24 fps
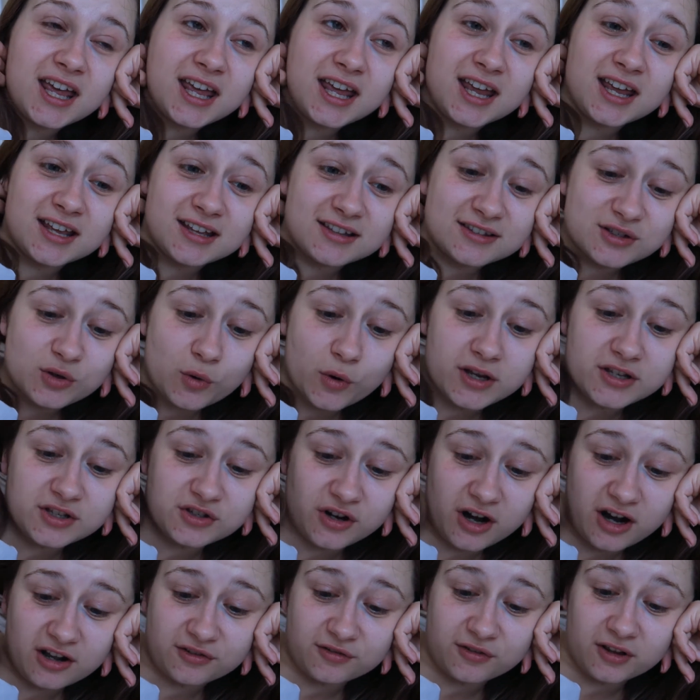It is quite
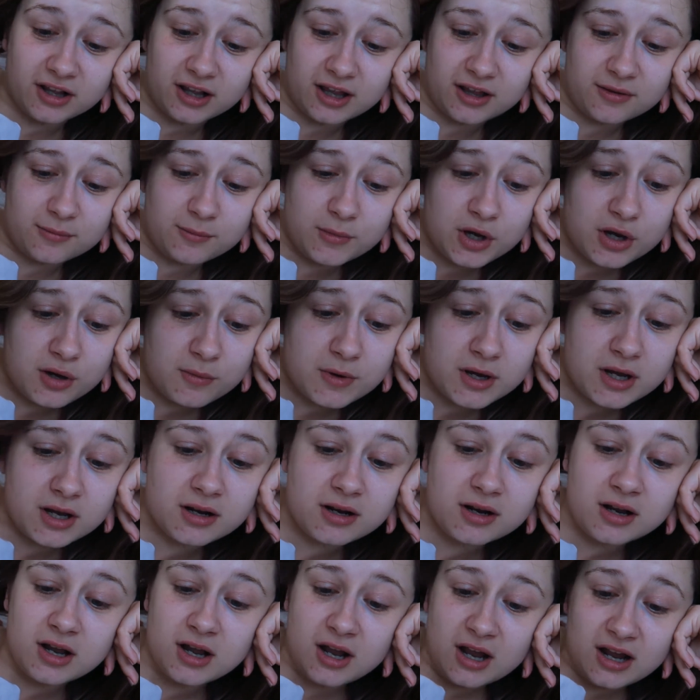stressful at the
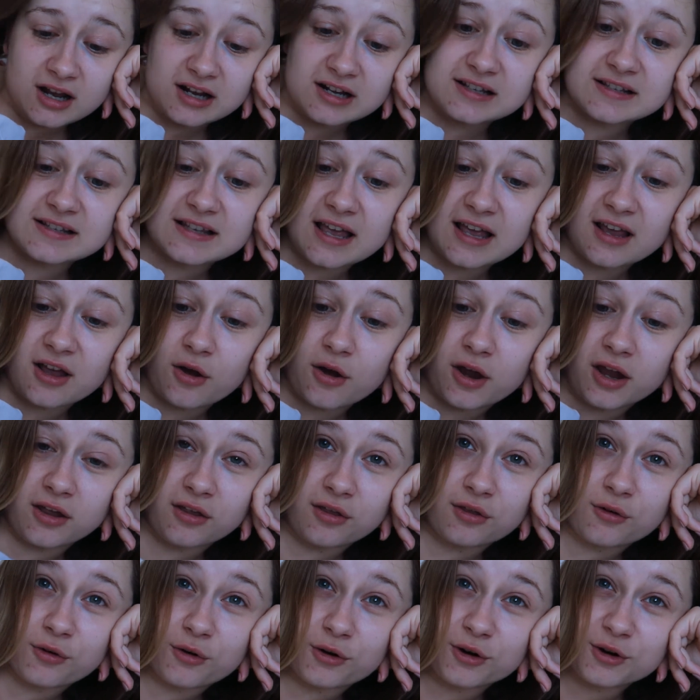moment because they're
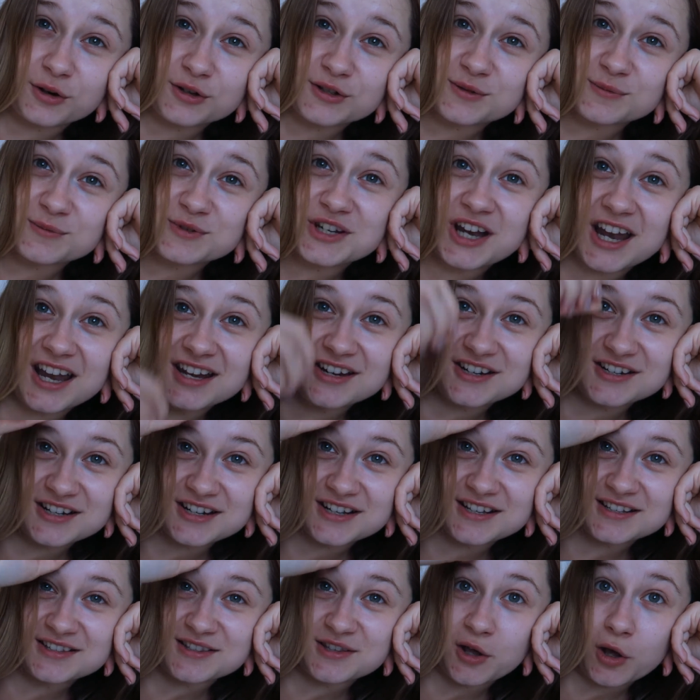going through some
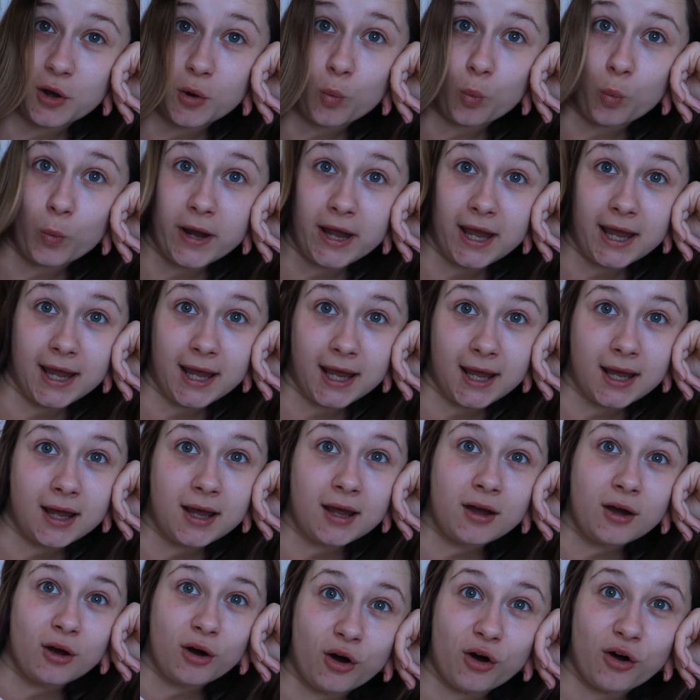changes that we're
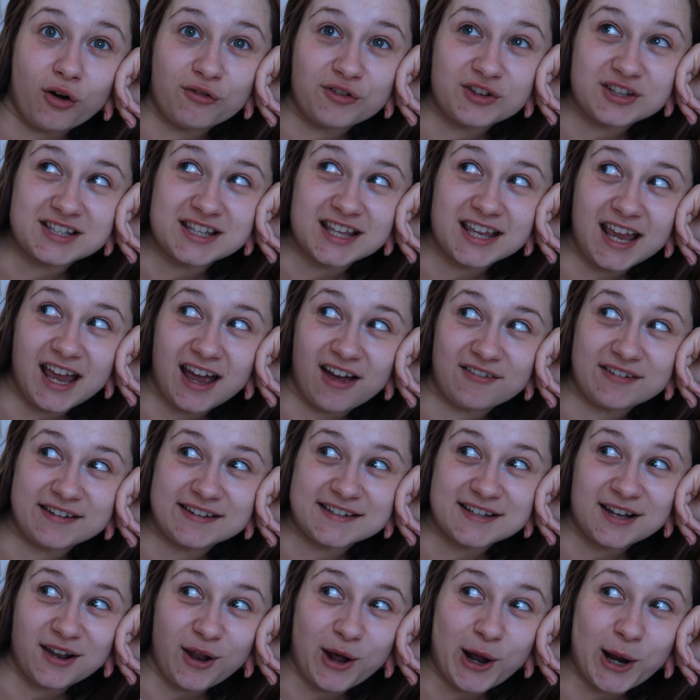obviously
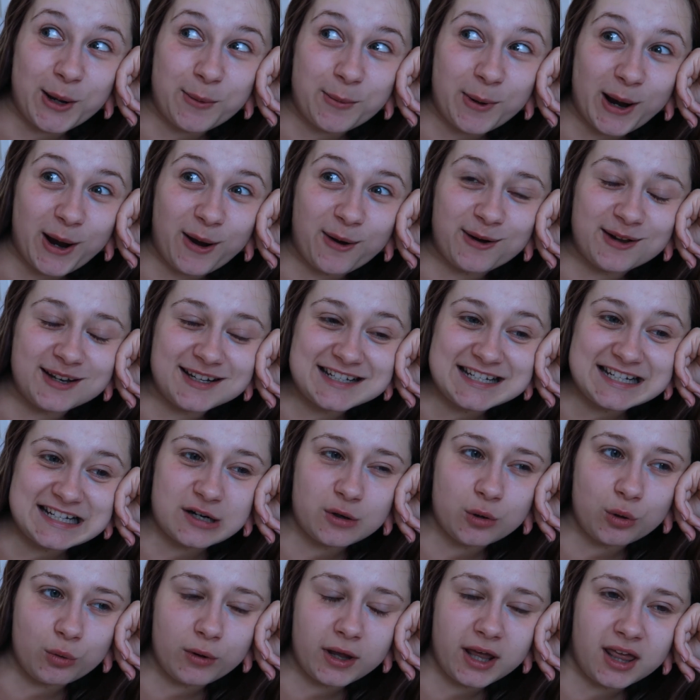having to learn about and
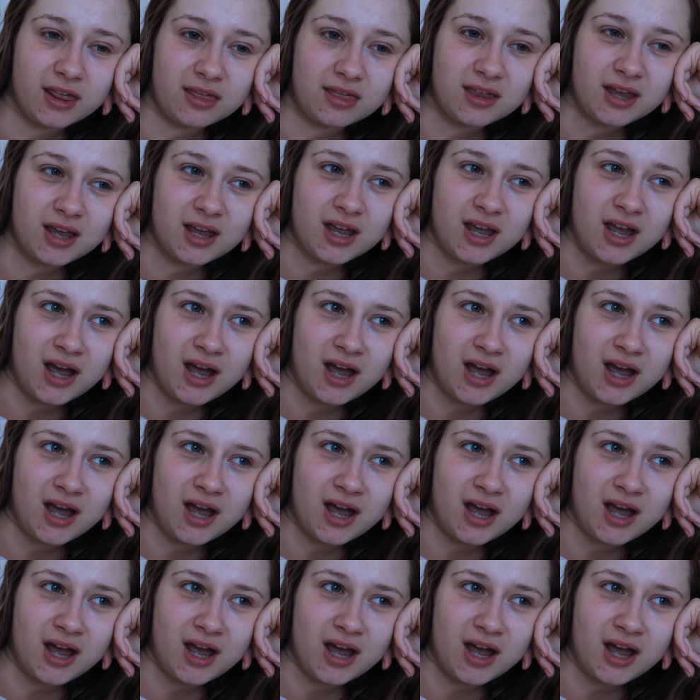deal with